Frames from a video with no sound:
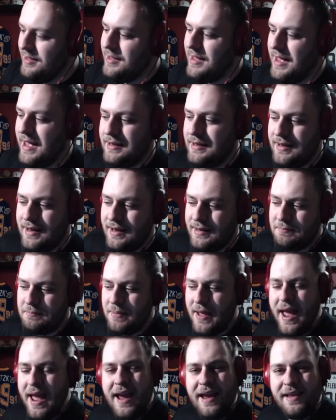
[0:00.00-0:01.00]
it
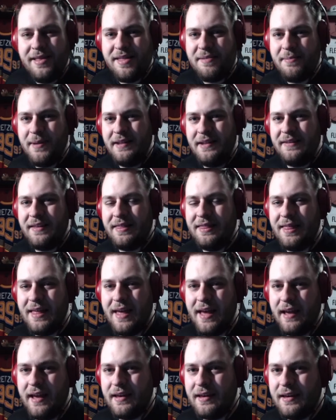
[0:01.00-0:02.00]
pains me to
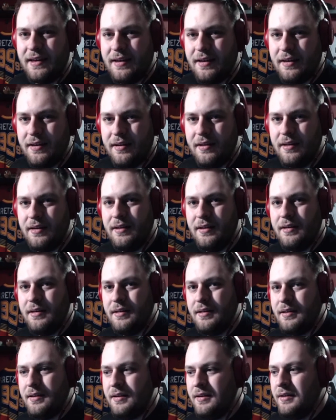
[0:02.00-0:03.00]
think,
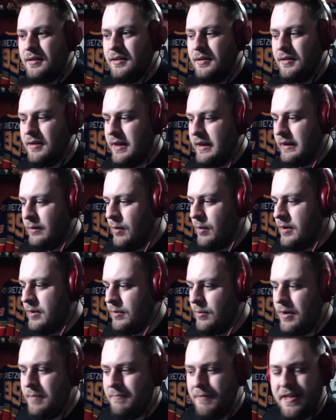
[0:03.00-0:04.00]
like,
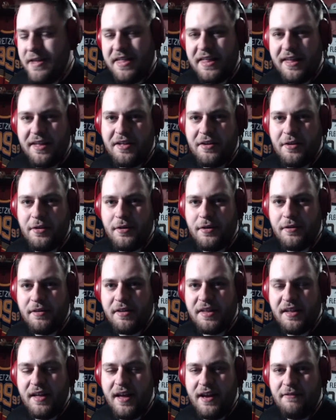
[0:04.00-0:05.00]
what must this
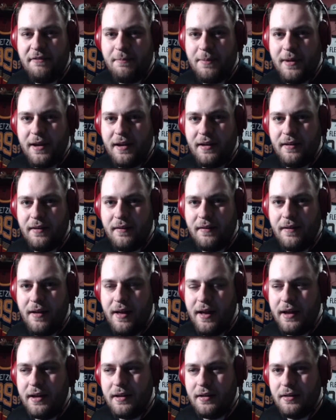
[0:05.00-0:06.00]
girl's life been
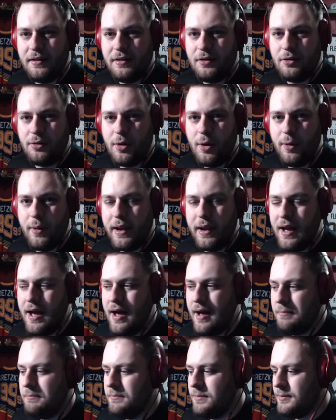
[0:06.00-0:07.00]
like growing
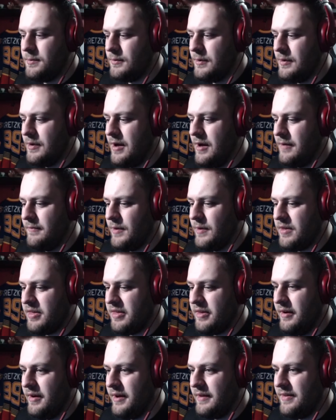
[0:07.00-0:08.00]
up,
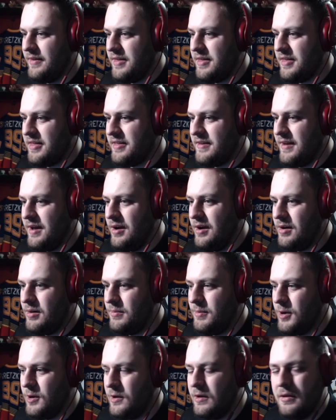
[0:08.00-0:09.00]
obviously? Like, this is
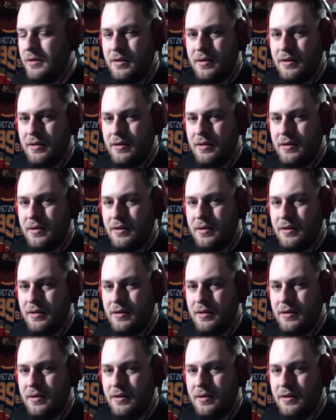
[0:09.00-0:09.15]
terrible.